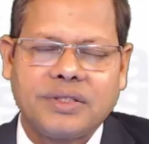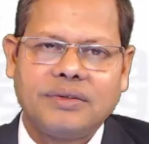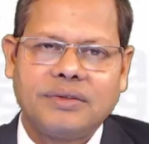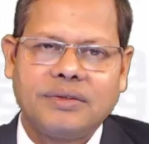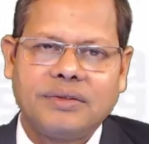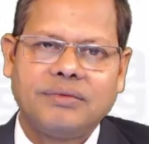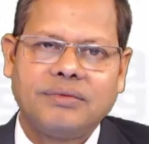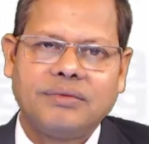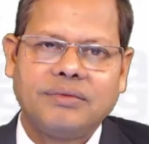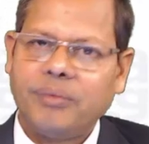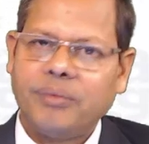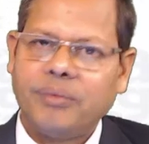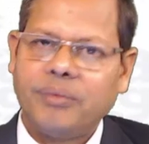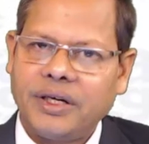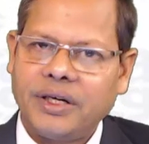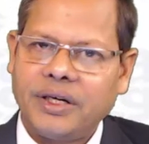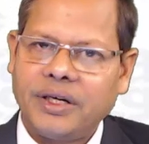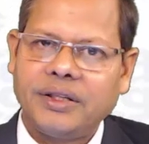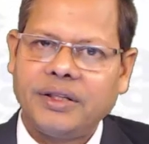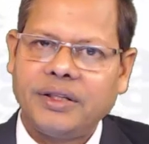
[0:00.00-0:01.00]
we
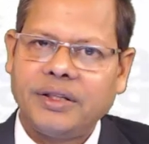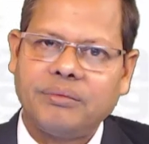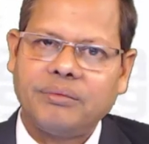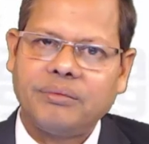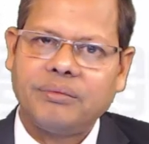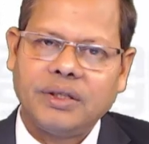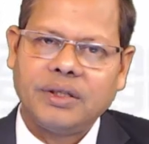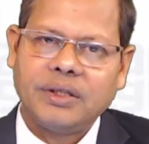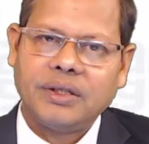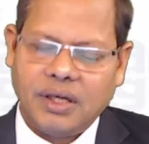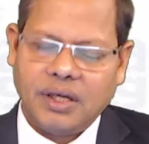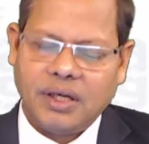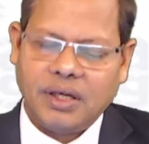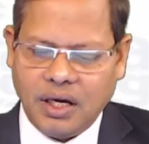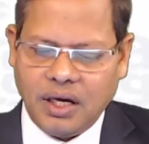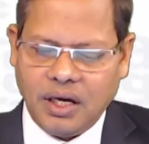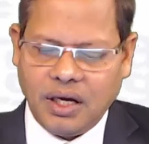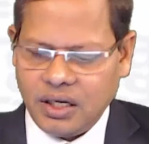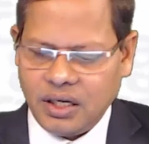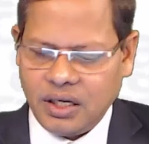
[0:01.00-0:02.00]
maintain them.
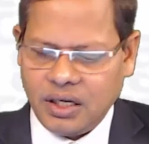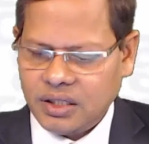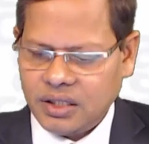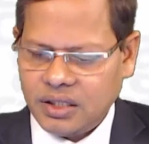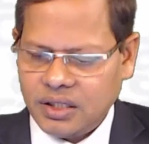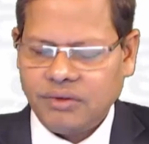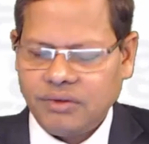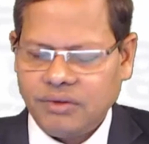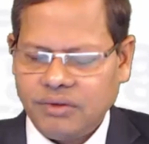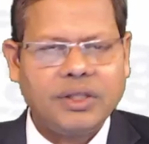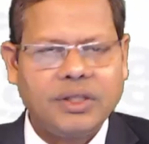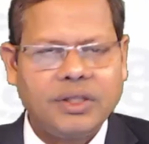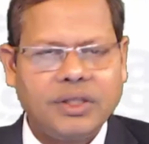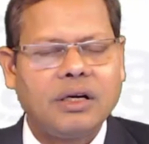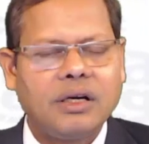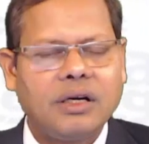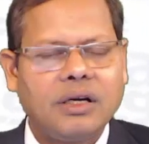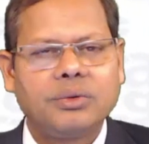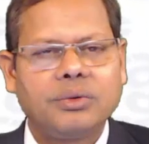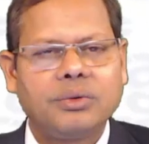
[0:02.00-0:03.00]
And with regard
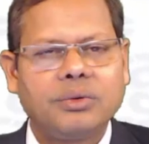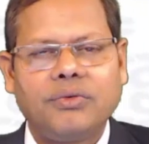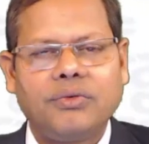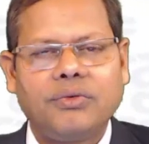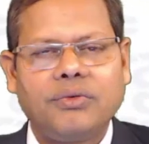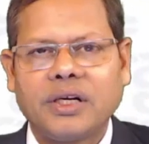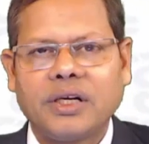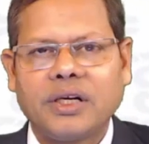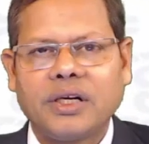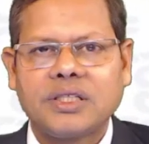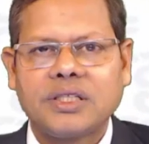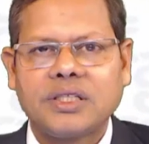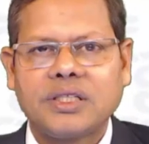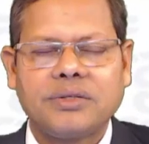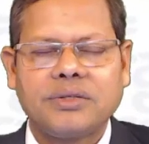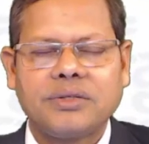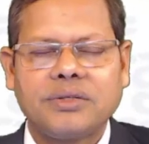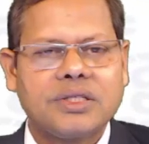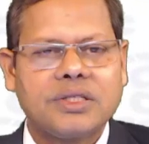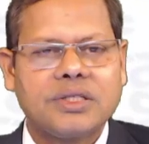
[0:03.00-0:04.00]
to the forex
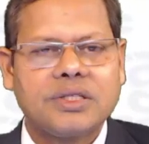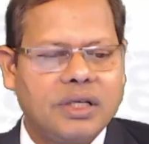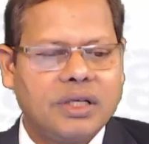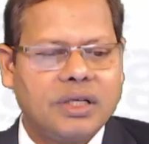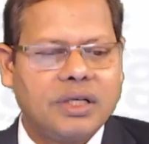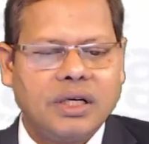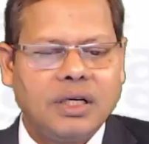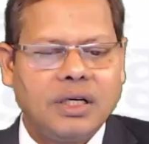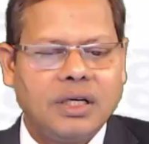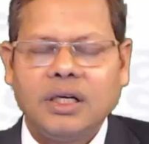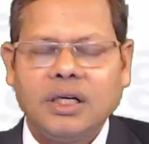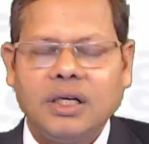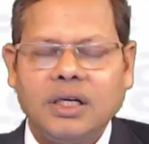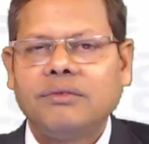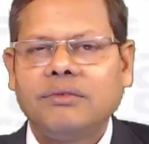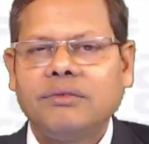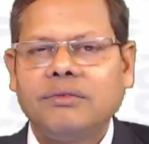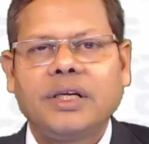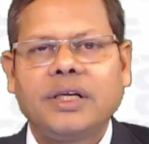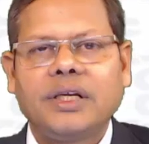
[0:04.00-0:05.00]
reserves, we
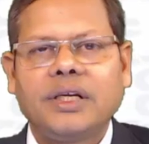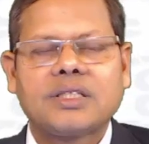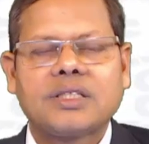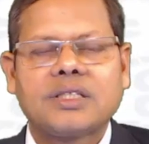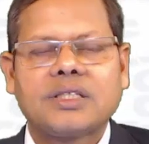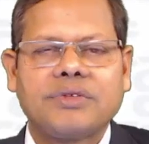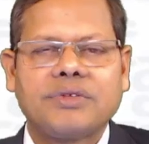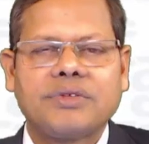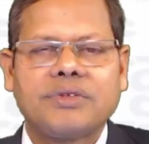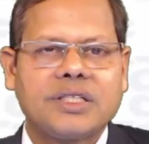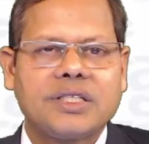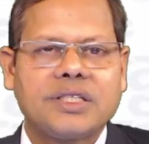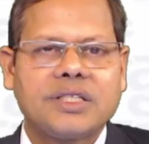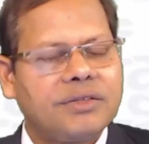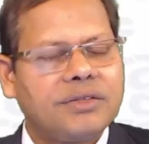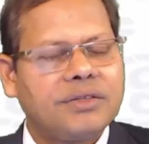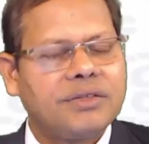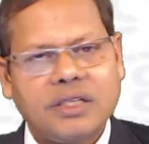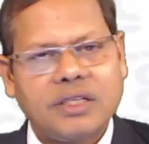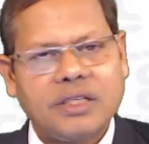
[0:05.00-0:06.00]
take services
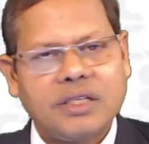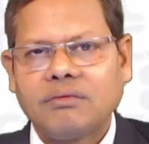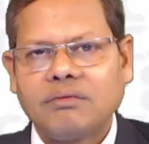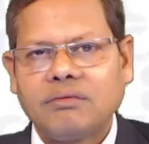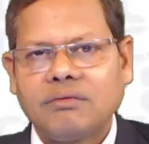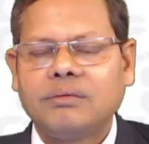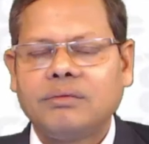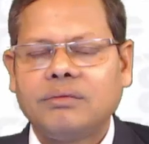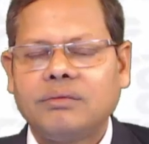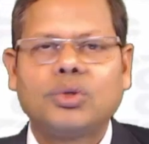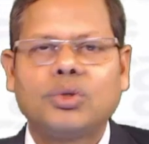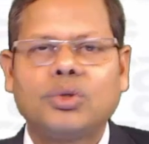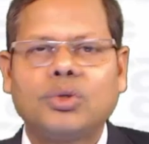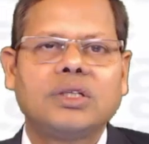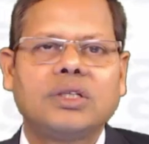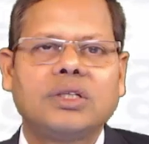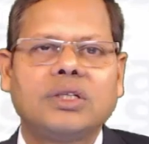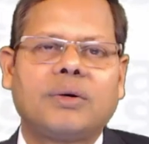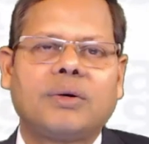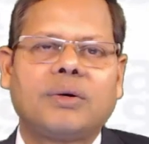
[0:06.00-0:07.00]
even mostly
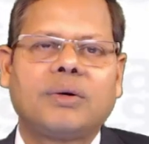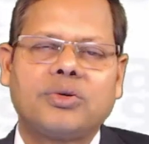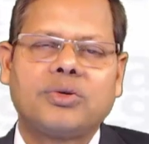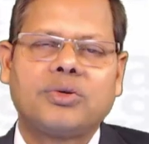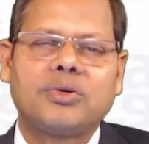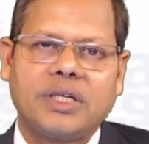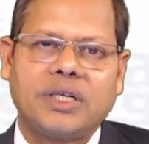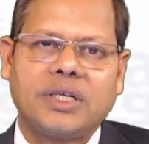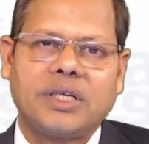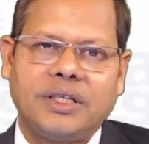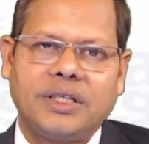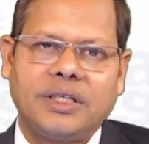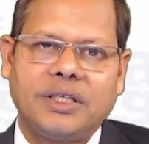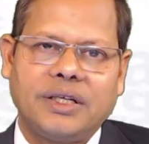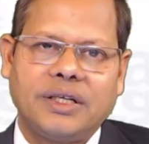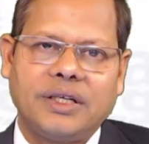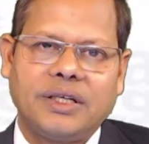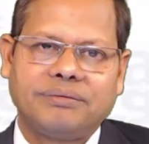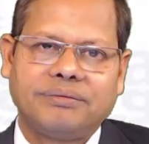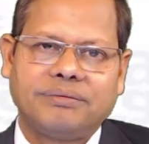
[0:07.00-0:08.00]
from outside India.
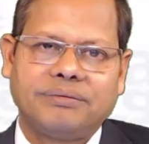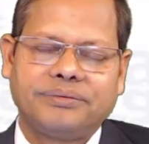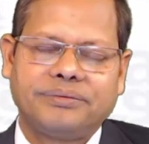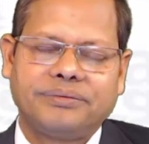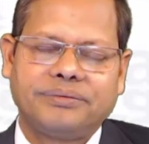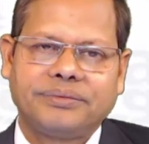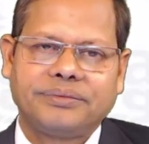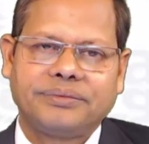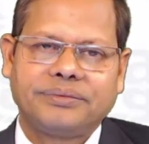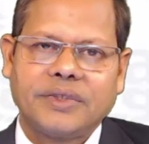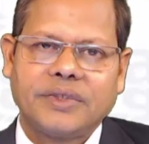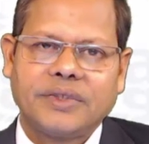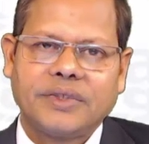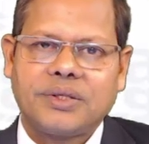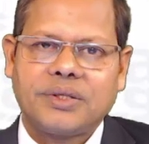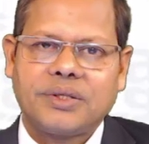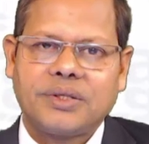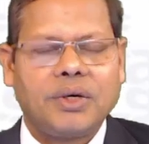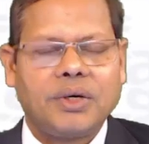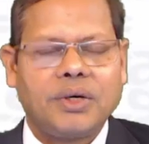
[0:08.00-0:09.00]
So
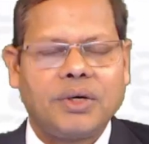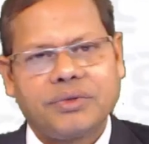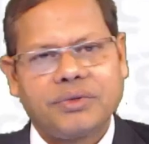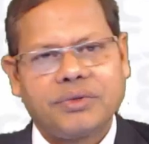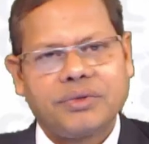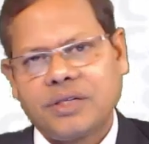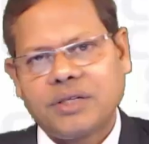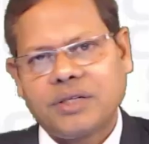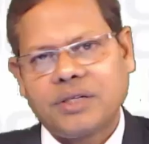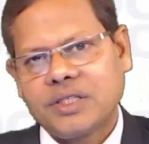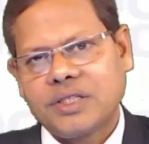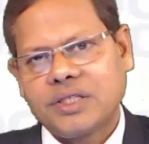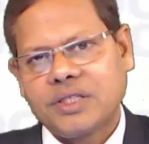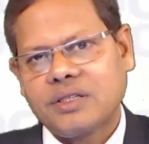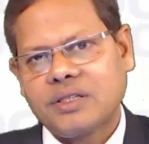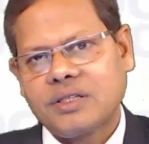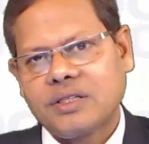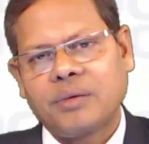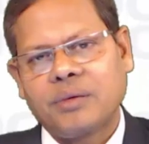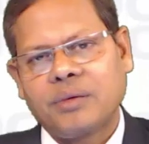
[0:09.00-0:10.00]
whatever services
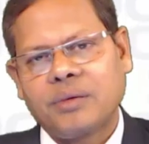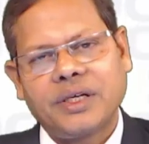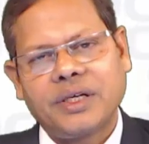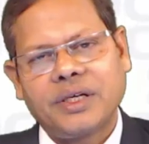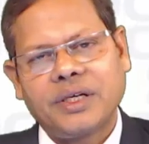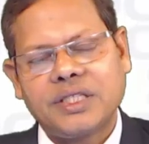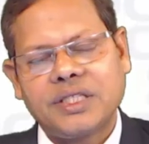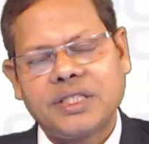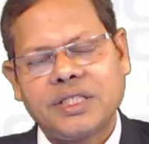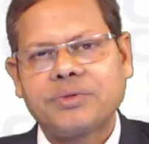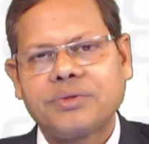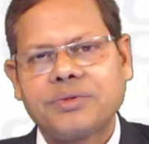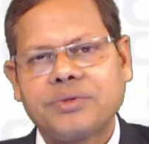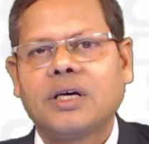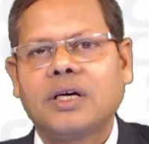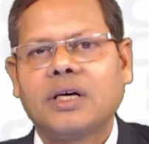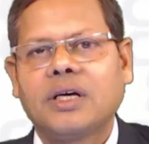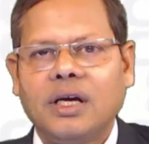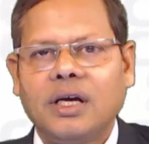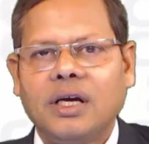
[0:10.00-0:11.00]
RBI receives,
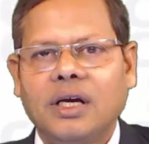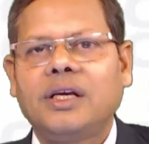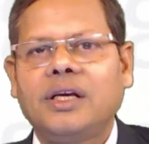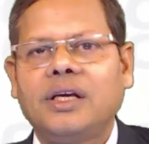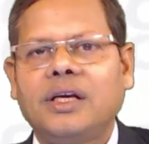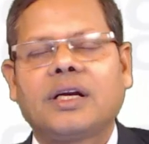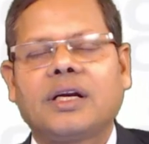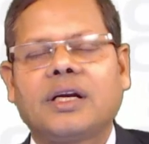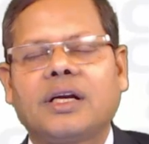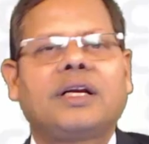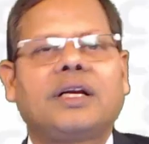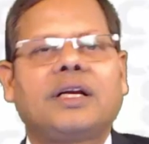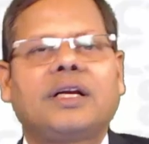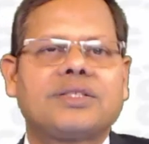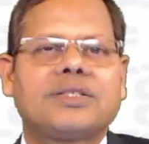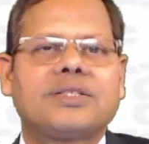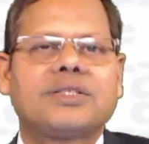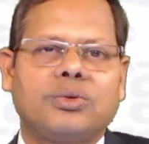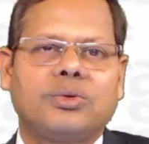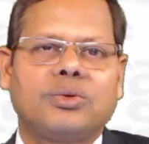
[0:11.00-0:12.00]
here it has
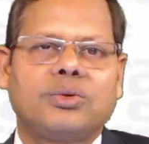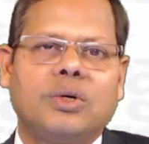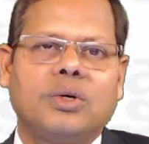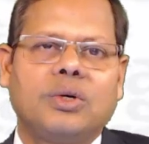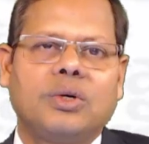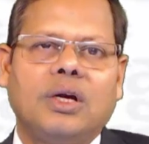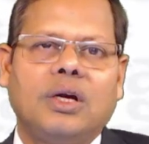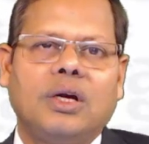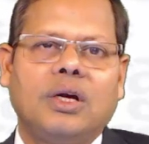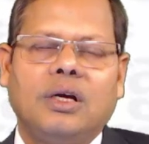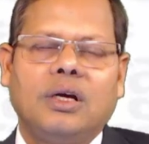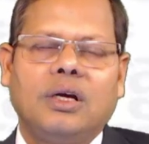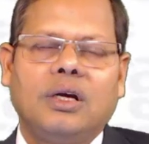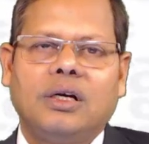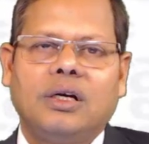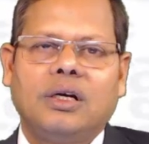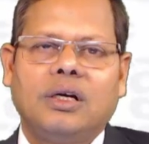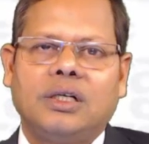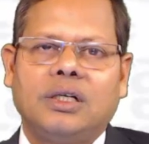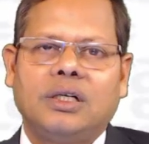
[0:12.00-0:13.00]

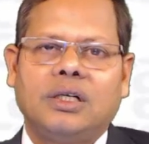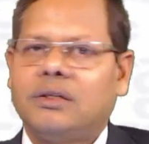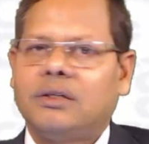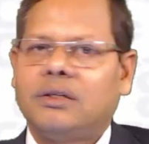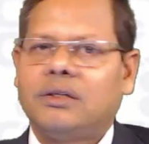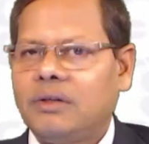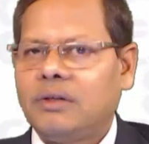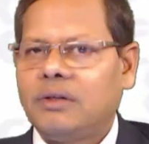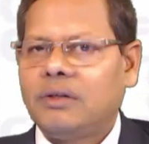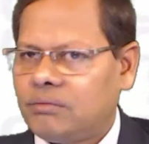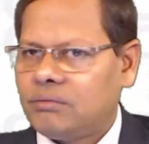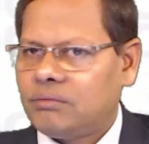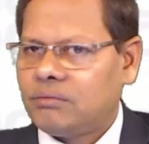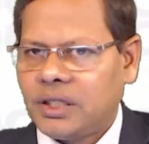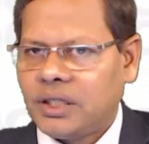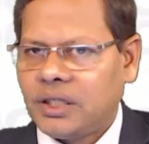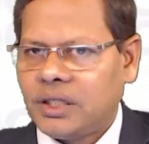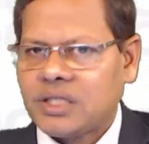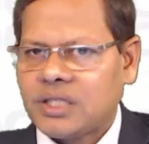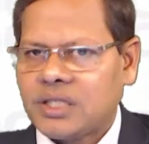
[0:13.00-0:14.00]
to, it
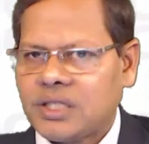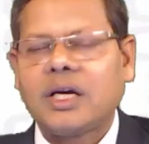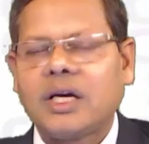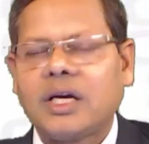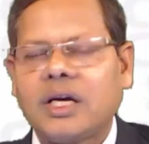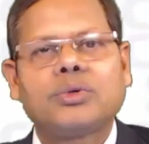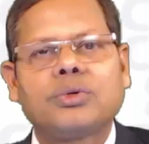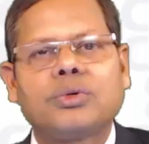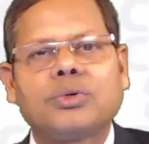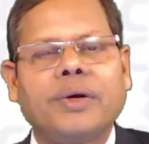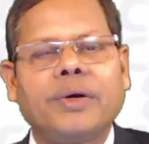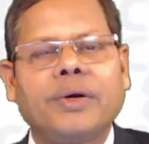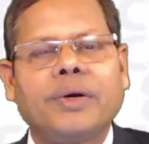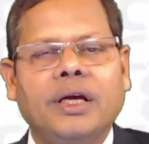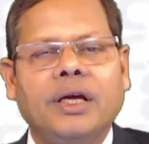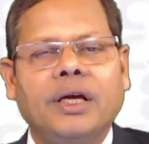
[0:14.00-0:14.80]
doesn't have to pay